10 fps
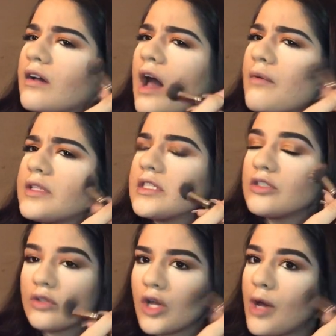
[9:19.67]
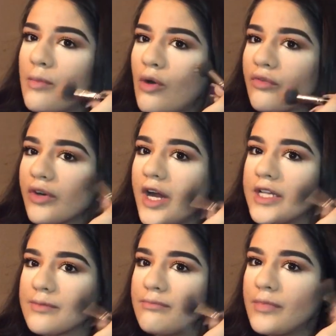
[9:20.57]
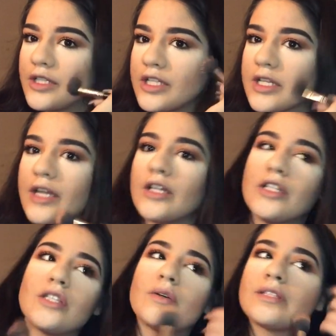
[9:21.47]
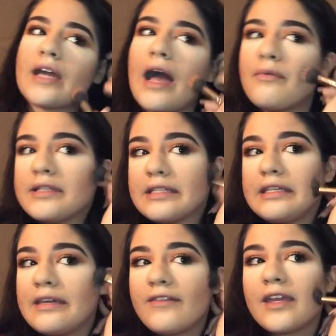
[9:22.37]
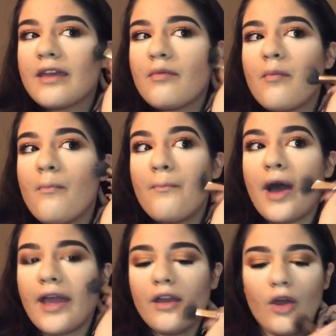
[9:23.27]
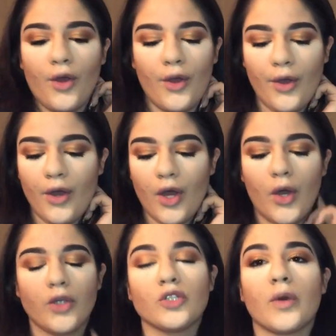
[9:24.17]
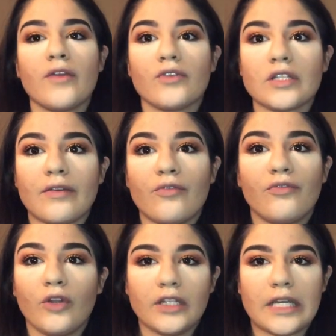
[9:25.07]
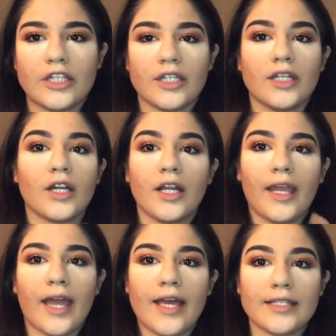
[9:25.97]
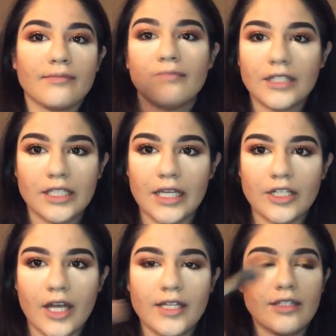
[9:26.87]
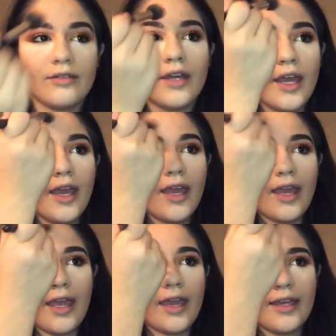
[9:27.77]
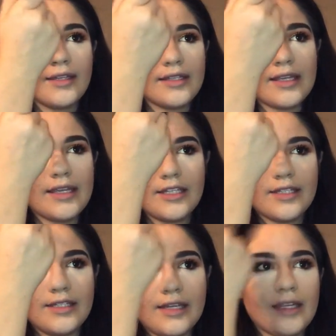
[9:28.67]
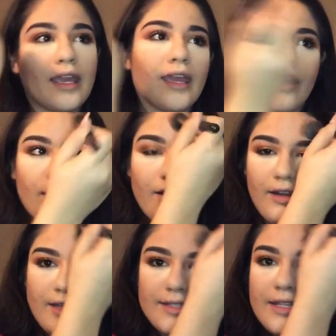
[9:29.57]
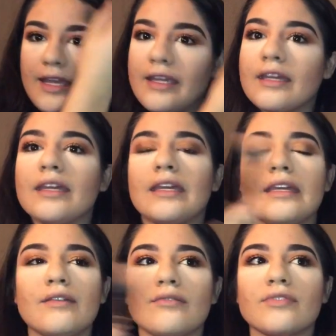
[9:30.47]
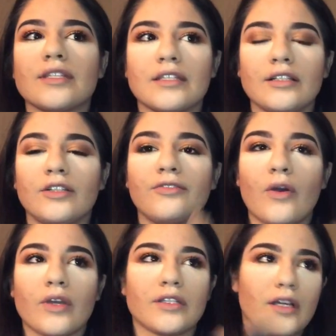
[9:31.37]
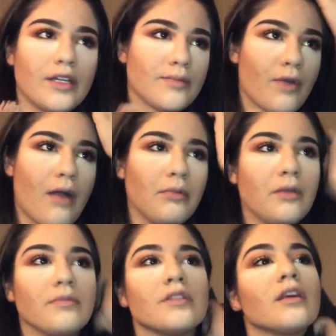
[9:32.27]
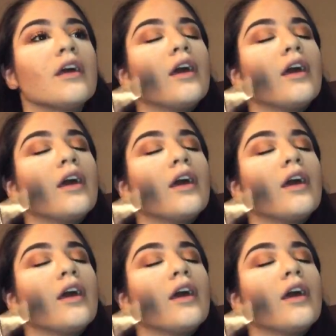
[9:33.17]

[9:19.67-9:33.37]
I would still come over as much as I could. So it's like, I was giving him my 24/7 full attention, or, like, as much as I tried to. And he just didn't care. It's like, he was still focused on his problems.